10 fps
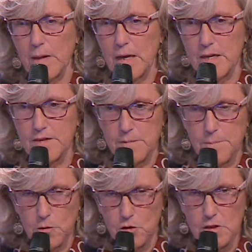It's
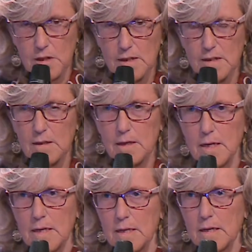important,
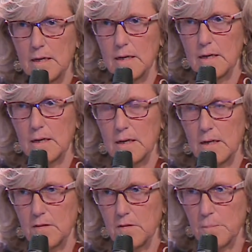and
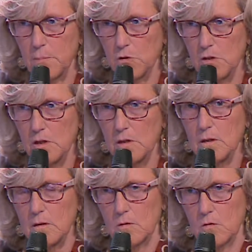it's important
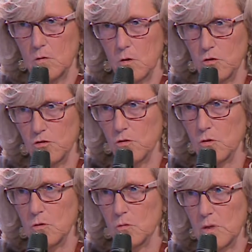
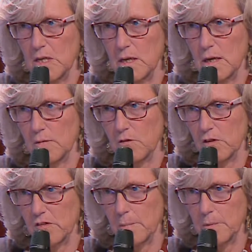also, we, for
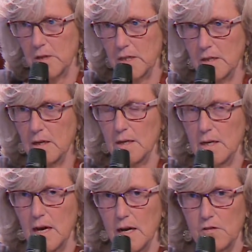example, in
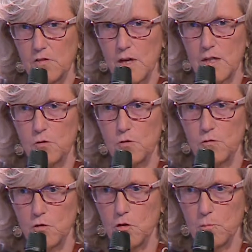Italy, are trying to
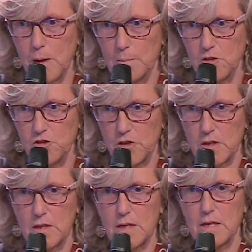involve
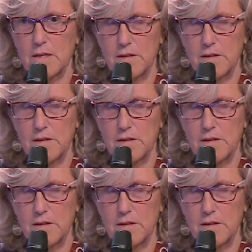publisher in